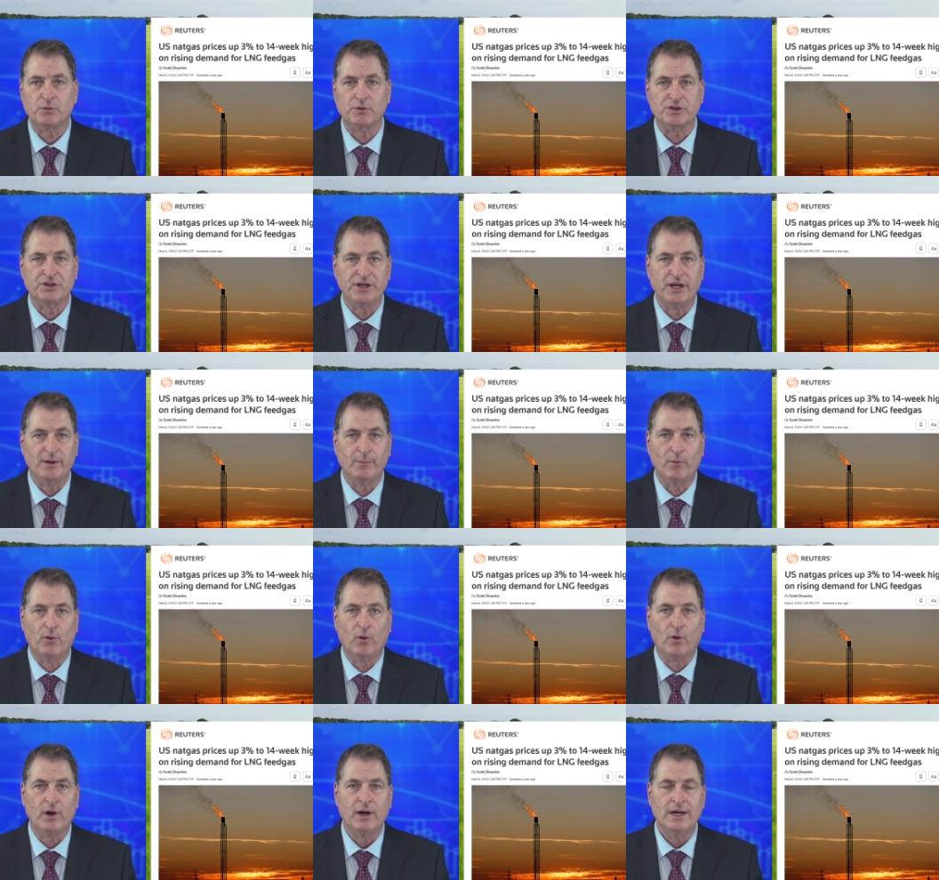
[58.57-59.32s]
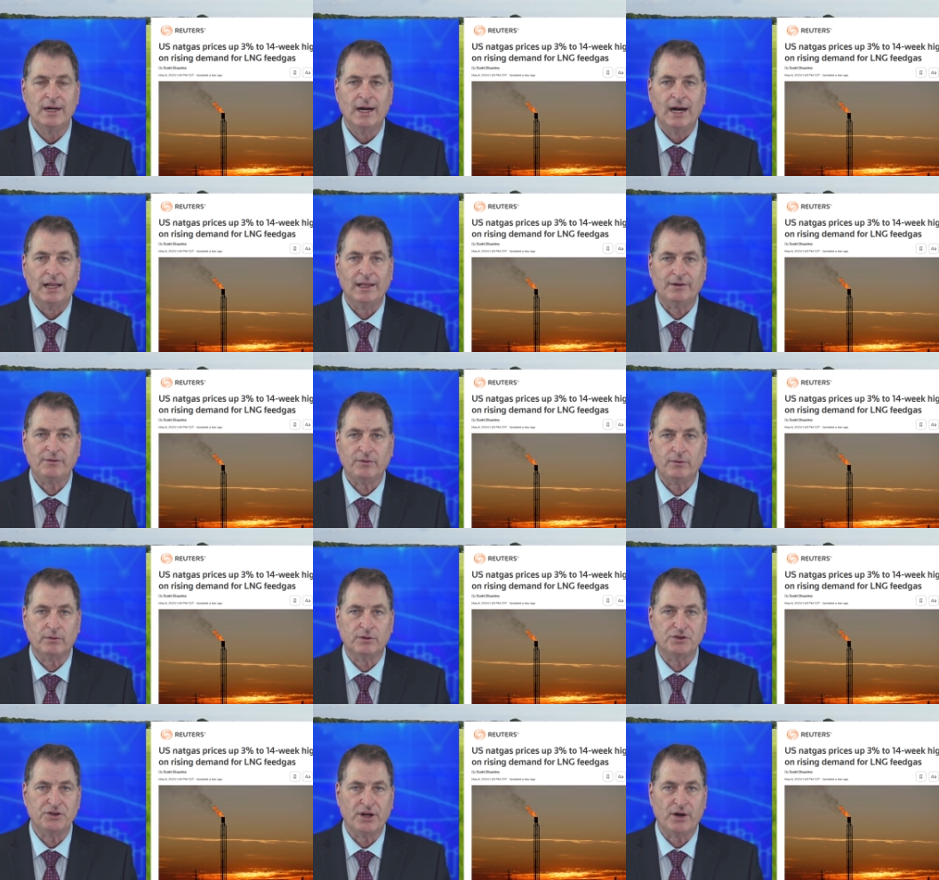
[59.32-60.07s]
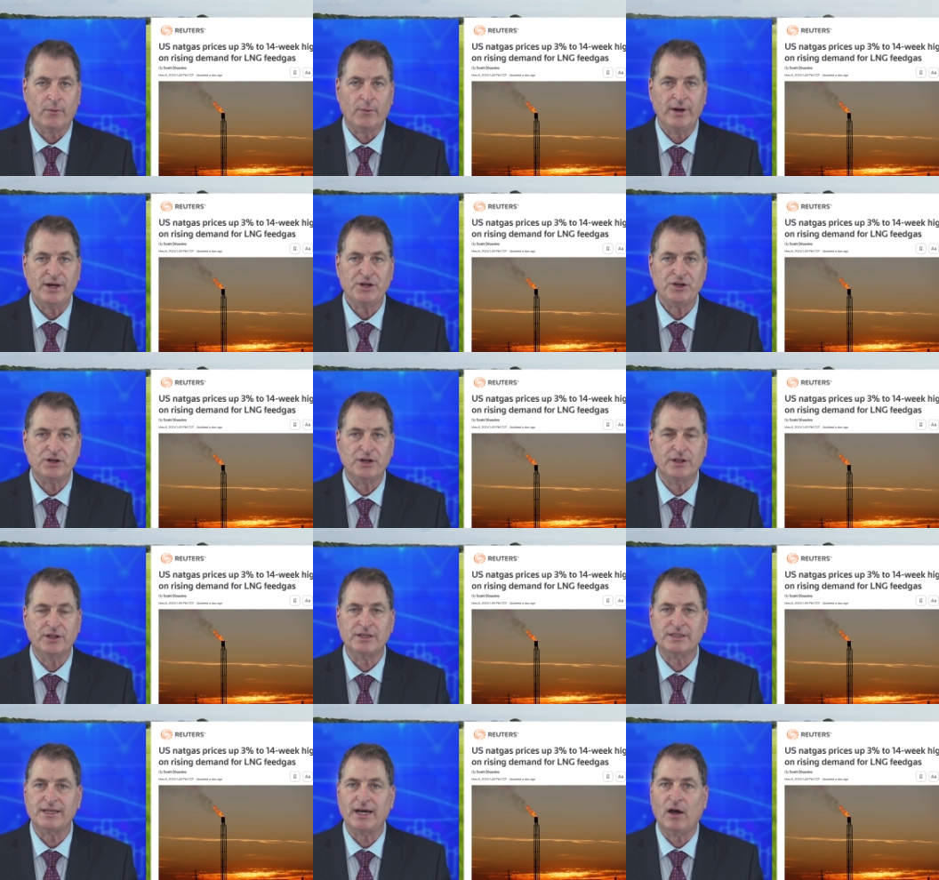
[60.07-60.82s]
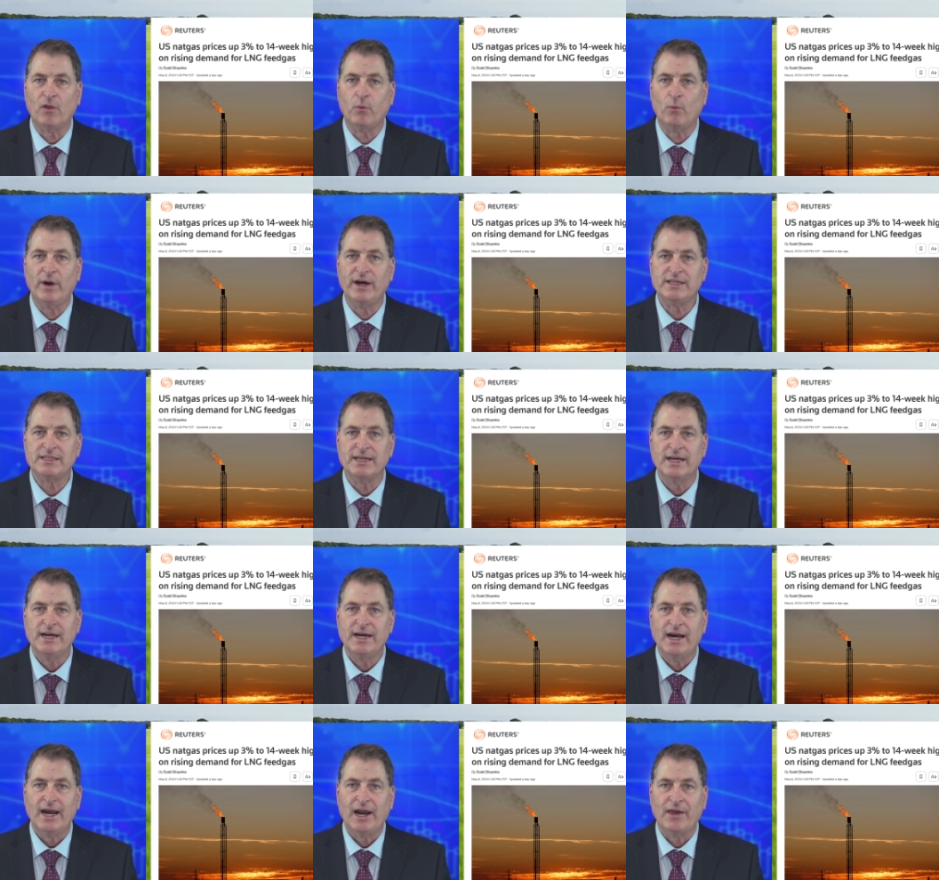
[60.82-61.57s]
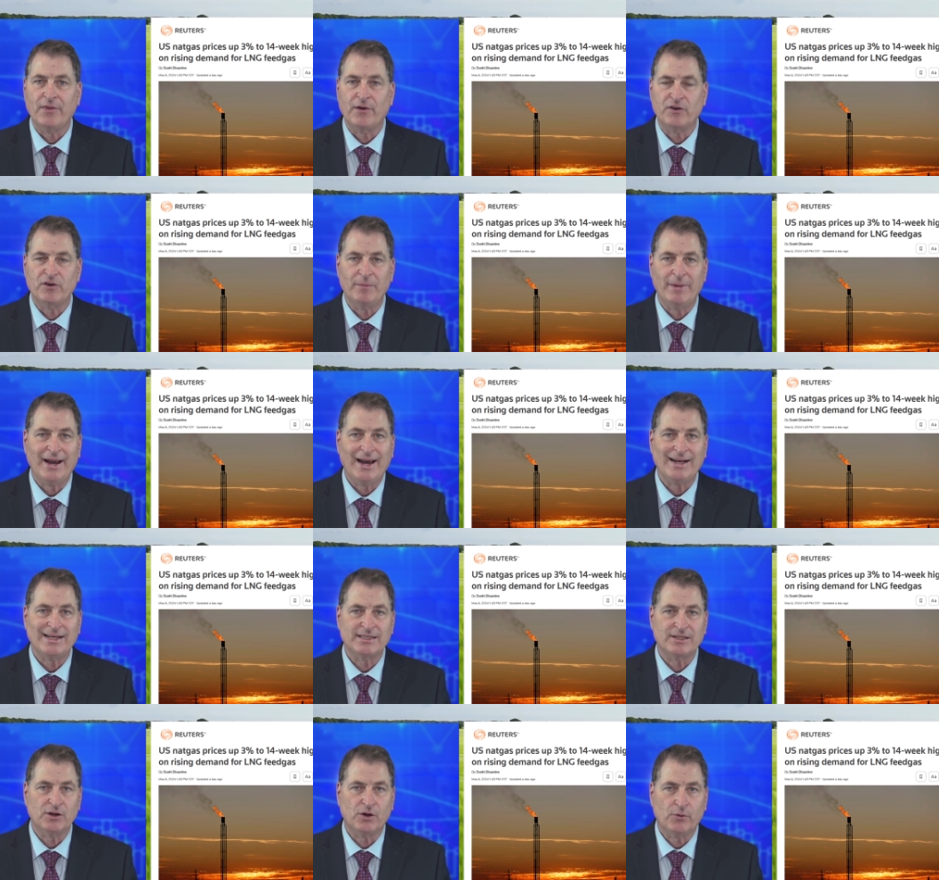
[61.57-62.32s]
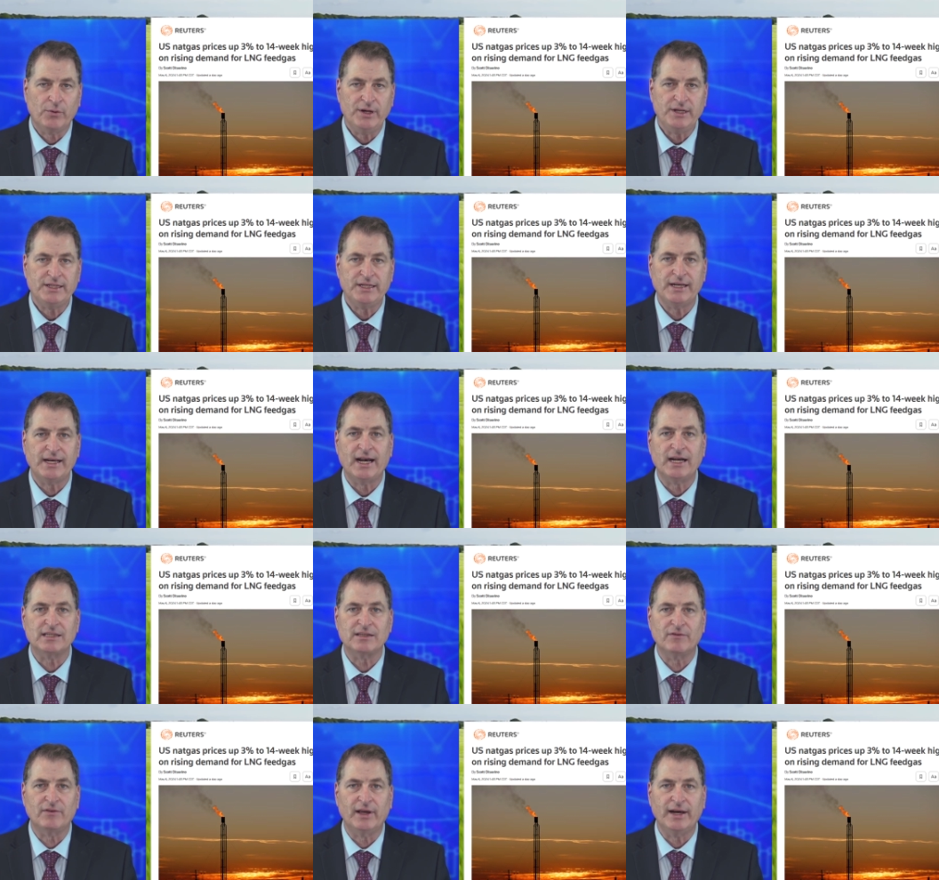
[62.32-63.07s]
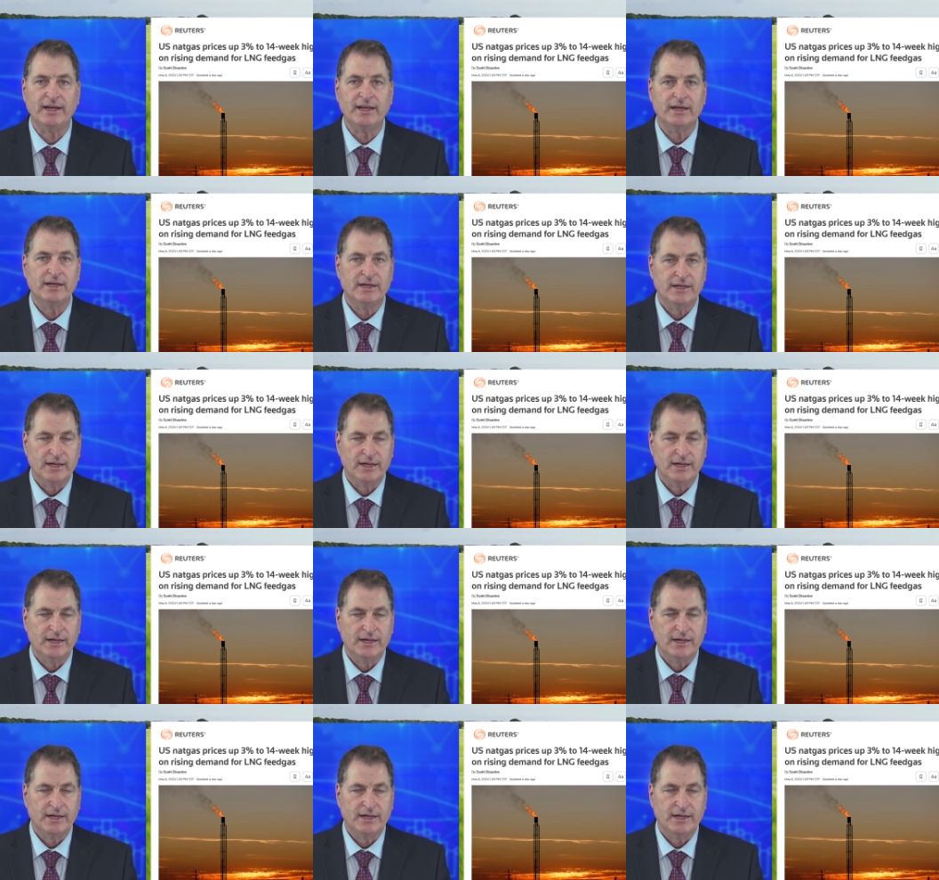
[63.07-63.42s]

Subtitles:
We're seeing more electrical generation in the Southwest, and their demand is increasing as of late.